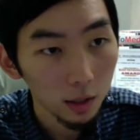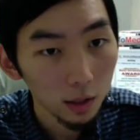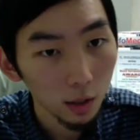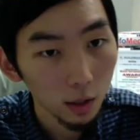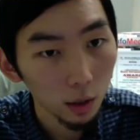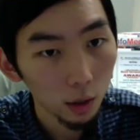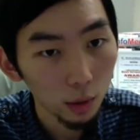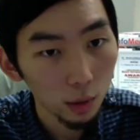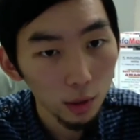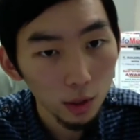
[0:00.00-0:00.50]

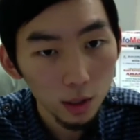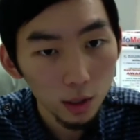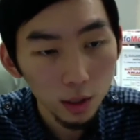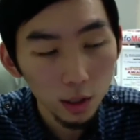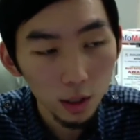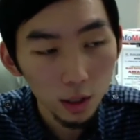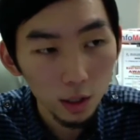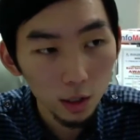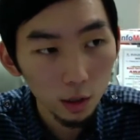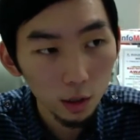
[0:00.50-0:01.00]
So
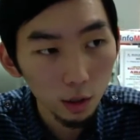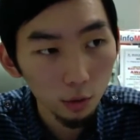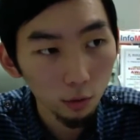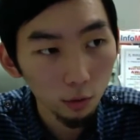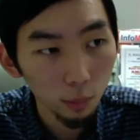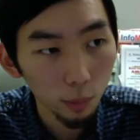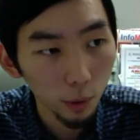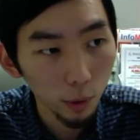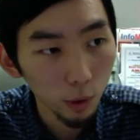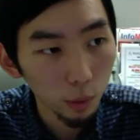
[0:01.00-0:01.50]
it's good
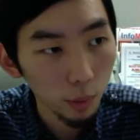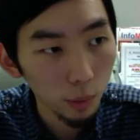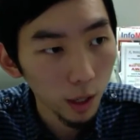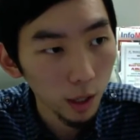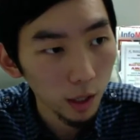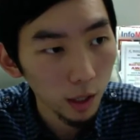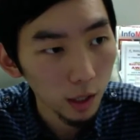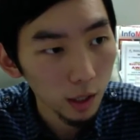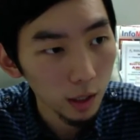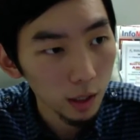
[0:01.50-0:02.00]
for both
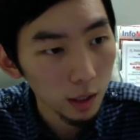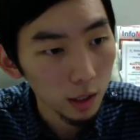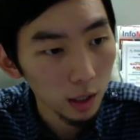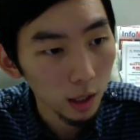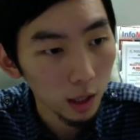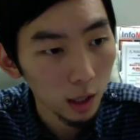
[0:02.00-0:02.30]
parties.